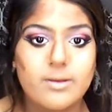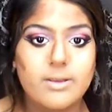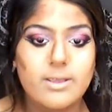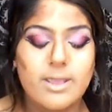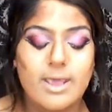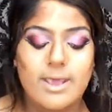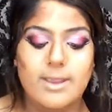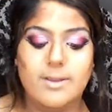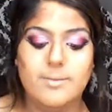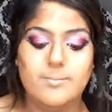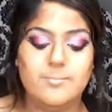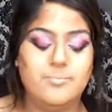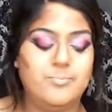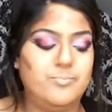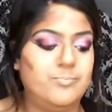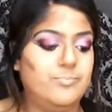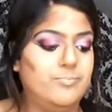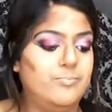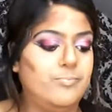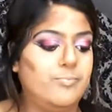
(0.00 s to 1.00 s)
okay
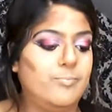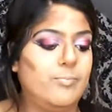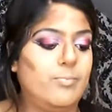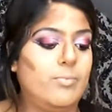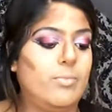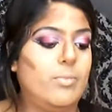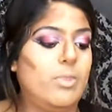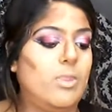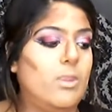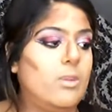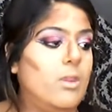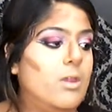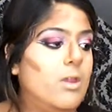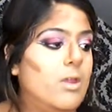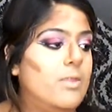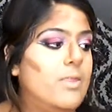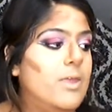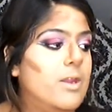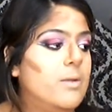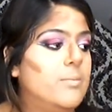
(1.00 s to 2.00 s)

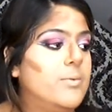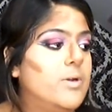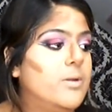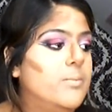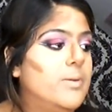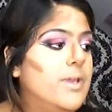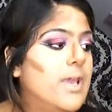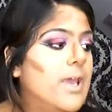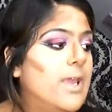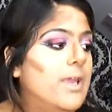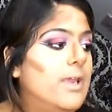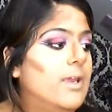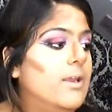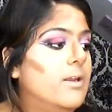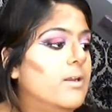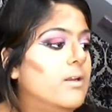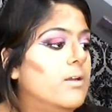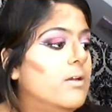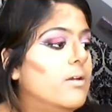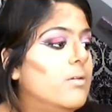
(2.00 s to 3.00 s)
and then I'm going to be
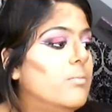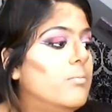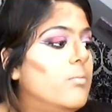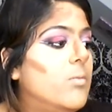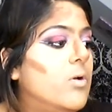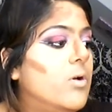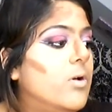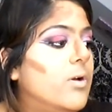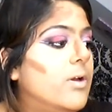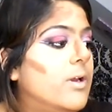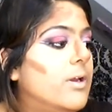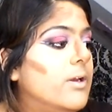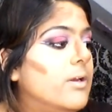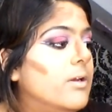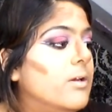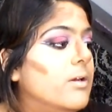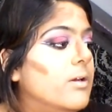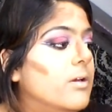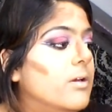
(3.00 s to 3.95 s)
getting my